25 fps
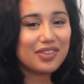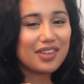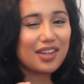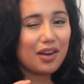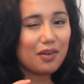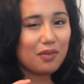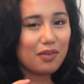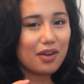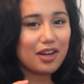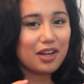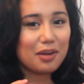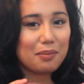I
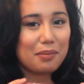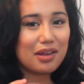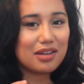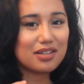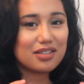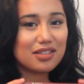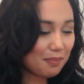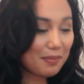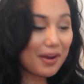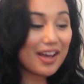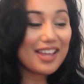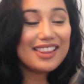
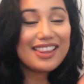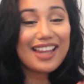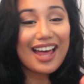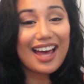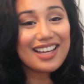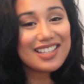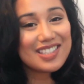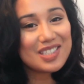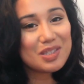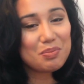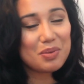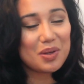recommend it. My
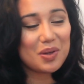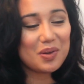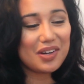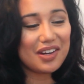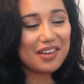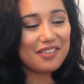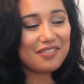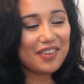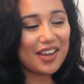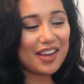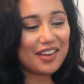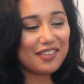last
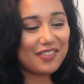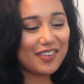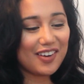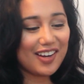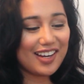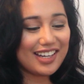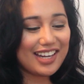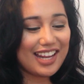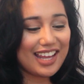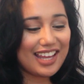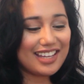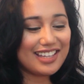beauty
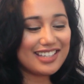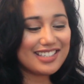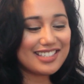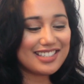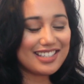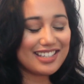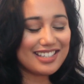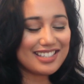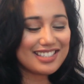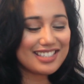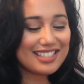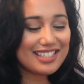favorite is
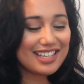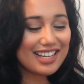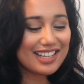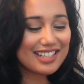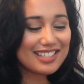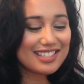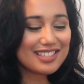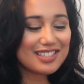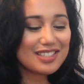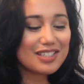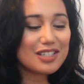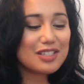this
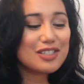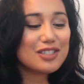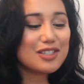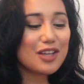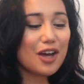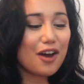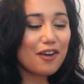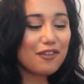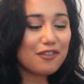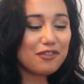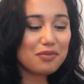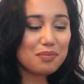NYX
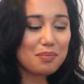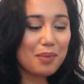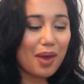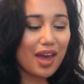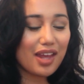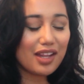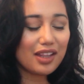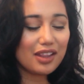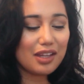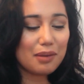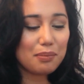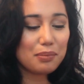Soft
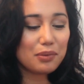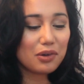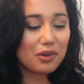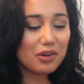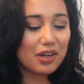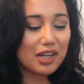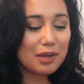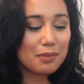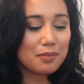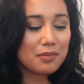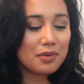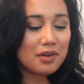Matte Lip
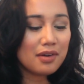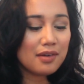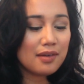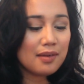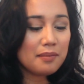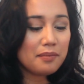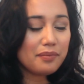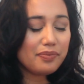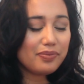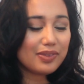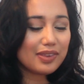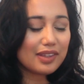Cream
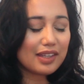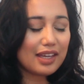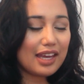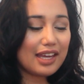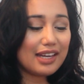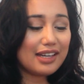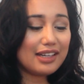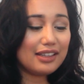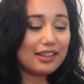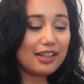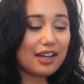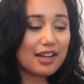
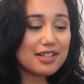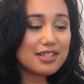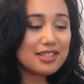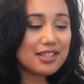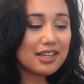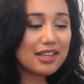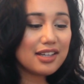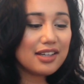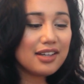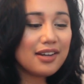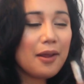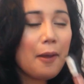in
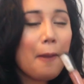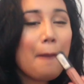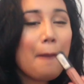London.